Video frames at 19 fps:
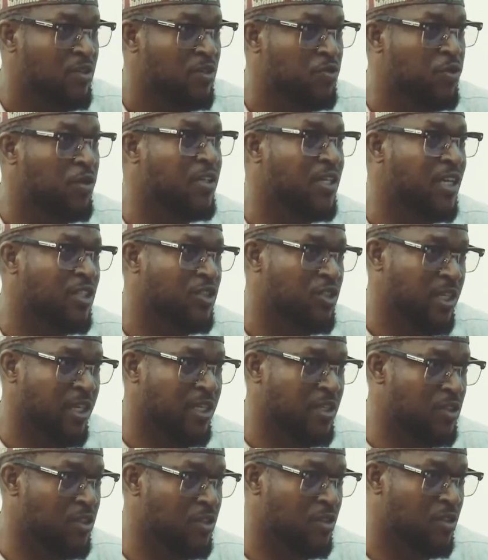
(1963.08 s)
foreign
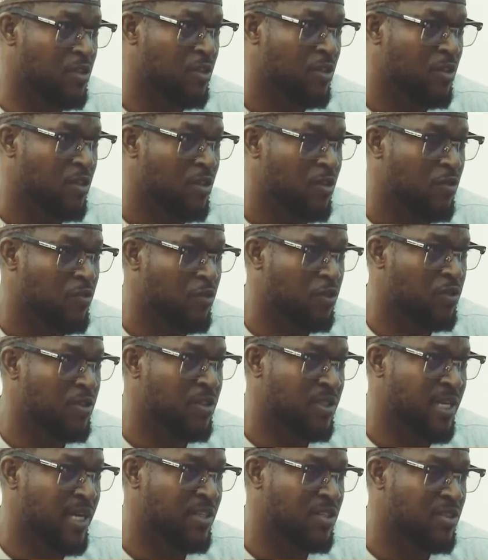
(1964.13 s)
exchange for
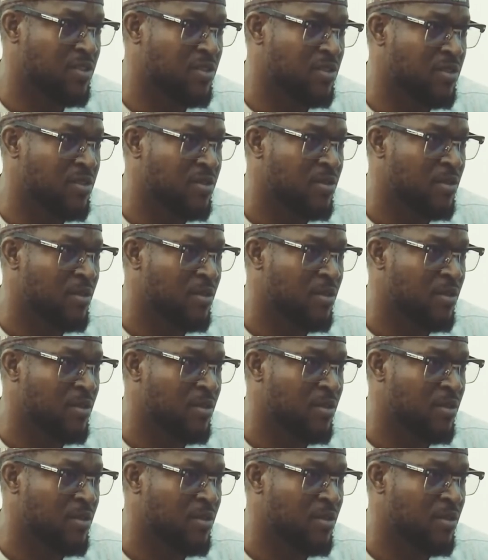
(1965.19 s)
transactions.